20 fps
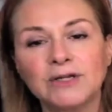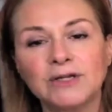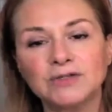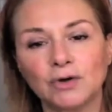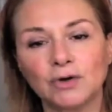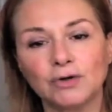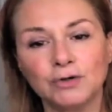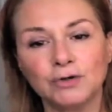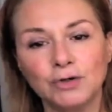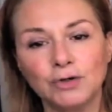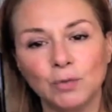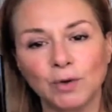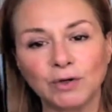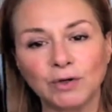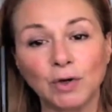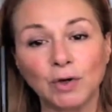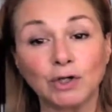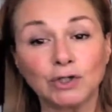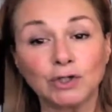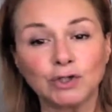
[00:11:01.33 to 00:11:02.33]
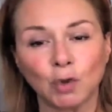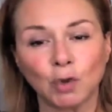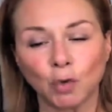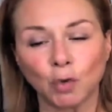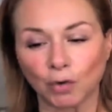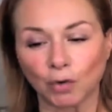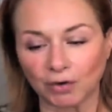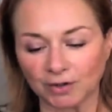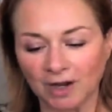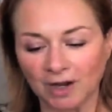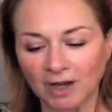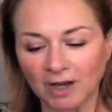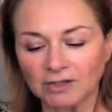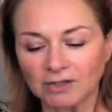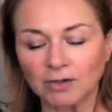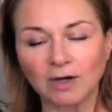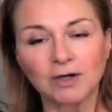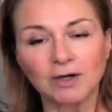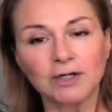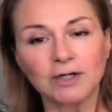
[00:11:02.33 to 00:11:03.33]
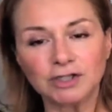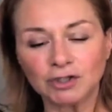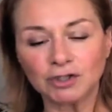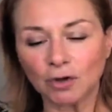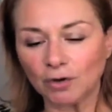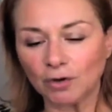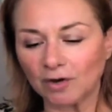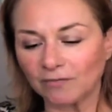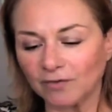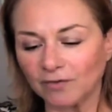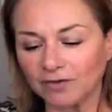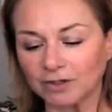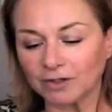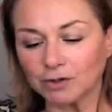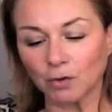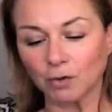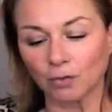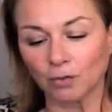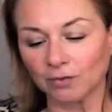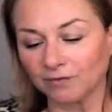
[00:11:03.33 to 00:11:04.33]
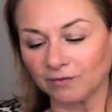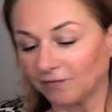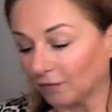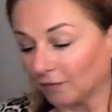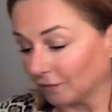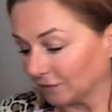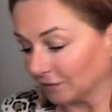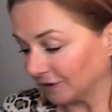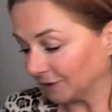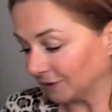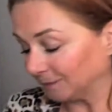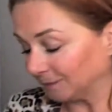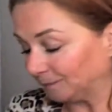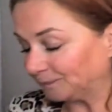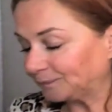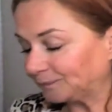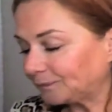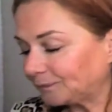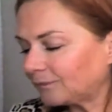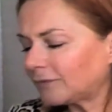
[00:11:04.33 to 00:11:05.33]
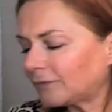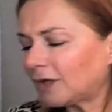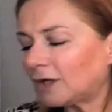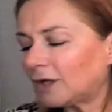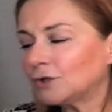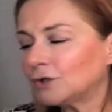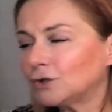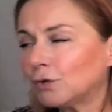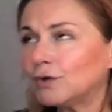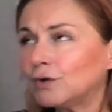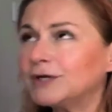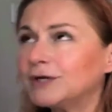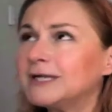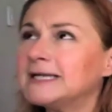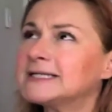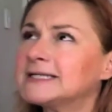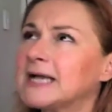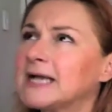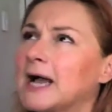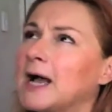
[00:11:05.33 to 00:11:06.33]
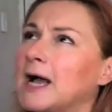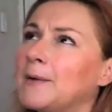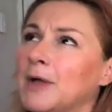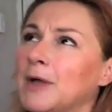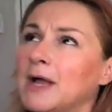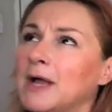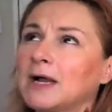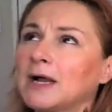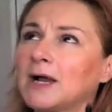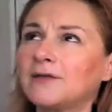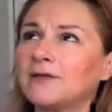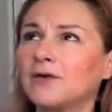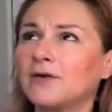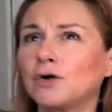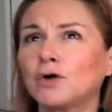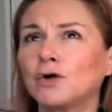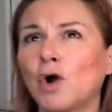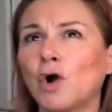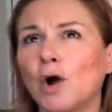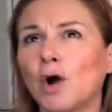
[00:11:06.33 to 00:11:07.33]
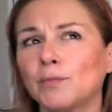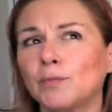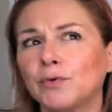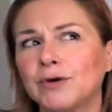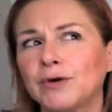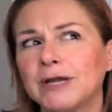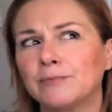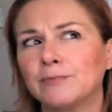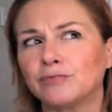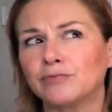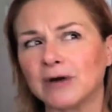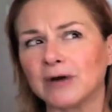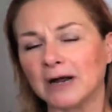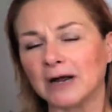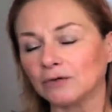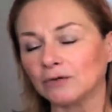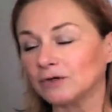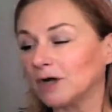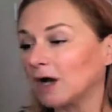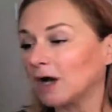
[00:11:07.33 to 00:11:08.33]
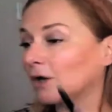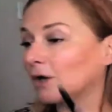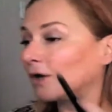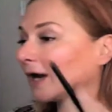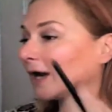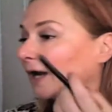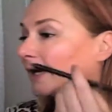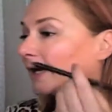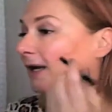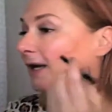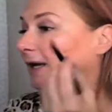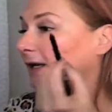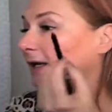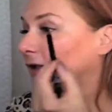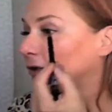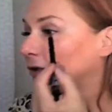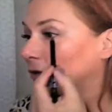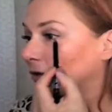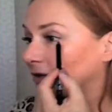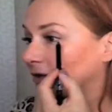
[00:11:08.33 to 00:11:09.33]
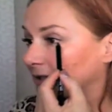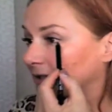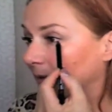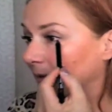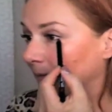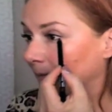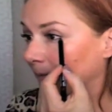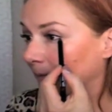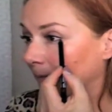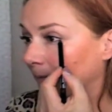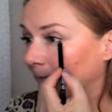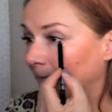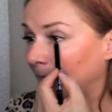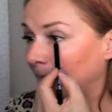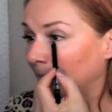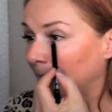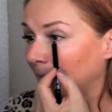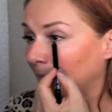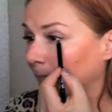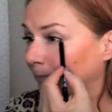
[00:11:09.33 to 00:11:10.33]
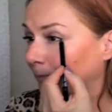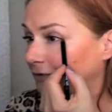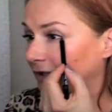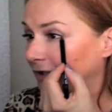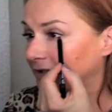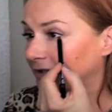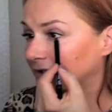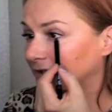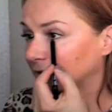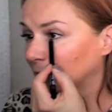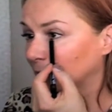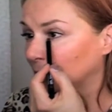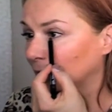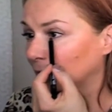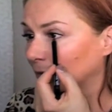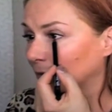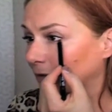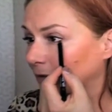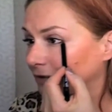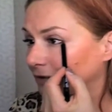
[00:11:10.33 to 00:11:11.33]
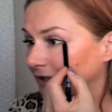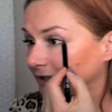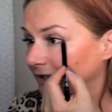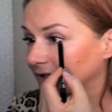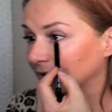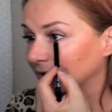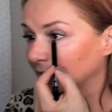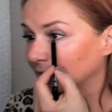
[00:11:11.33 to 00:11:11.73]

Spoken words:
our new one, Adorn. So I'm going to start off with Adorn first. Adorn is a kind of a coppery brown color, and it looks just so gorgeous.